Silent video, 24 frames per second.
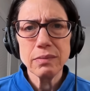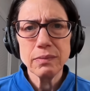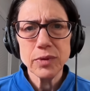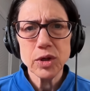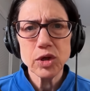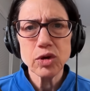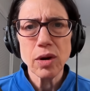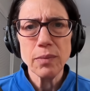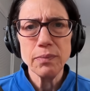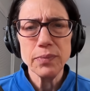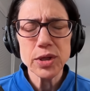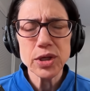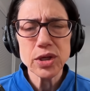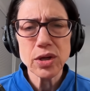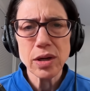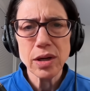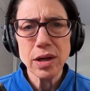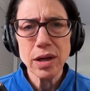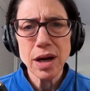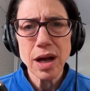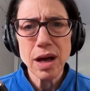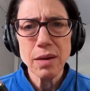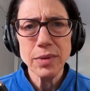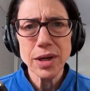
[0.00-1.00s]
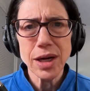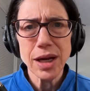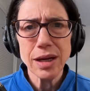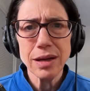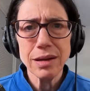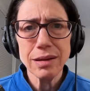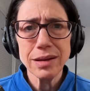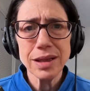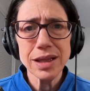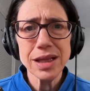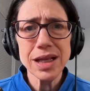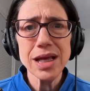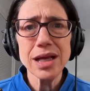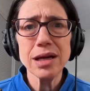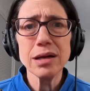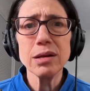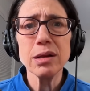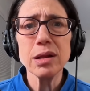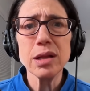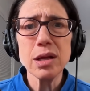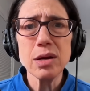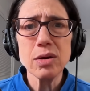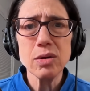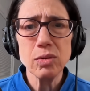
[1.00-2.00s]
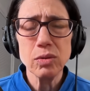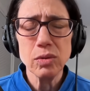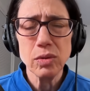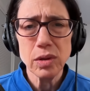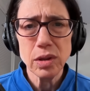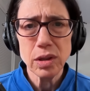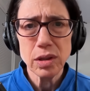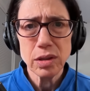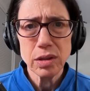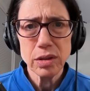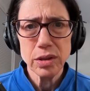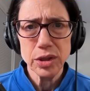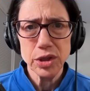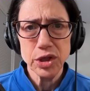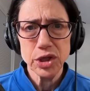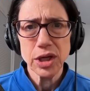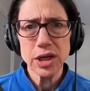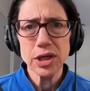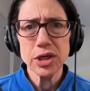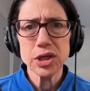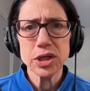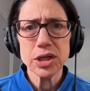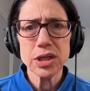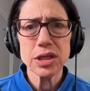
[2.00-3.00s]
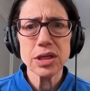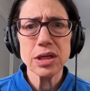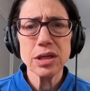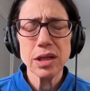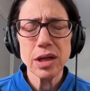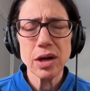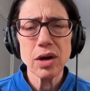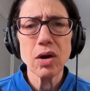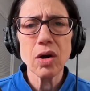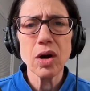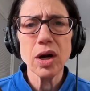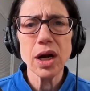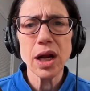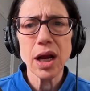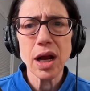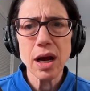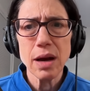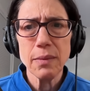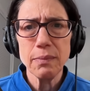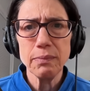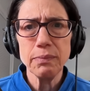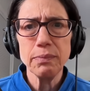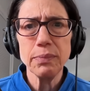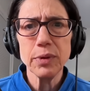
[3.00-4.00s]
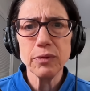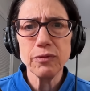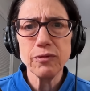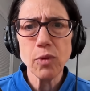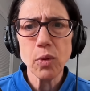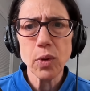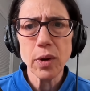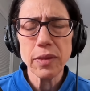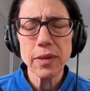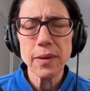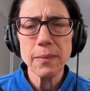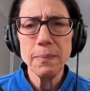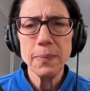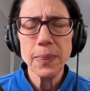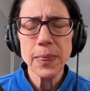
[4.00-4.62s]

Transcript: Trump is going to nominate, let alone the judges that are going to come before them.